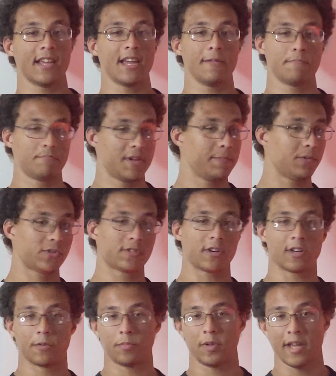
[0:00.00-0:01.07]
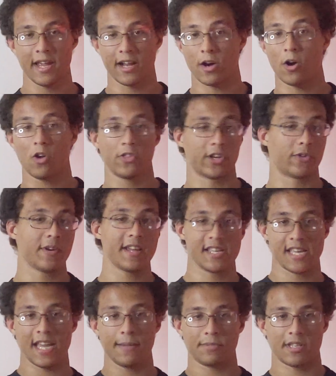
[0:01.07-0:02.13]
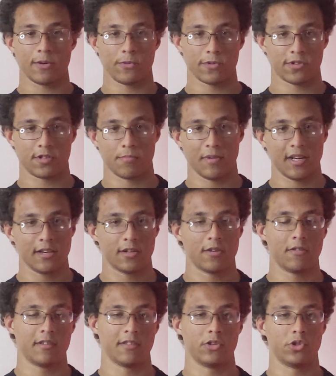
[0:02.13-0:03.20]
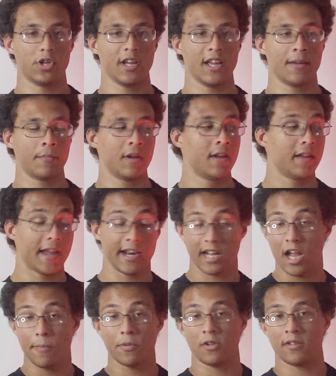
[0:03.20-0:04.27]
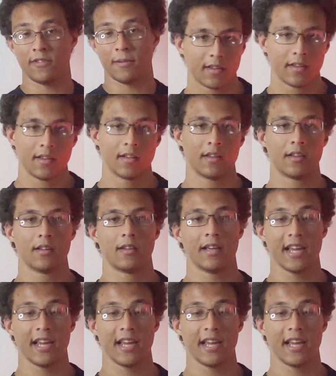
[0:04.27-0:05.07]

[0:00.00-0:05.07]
day, people started playing all the great games that were submitted during the jam, and a couple of them played mine.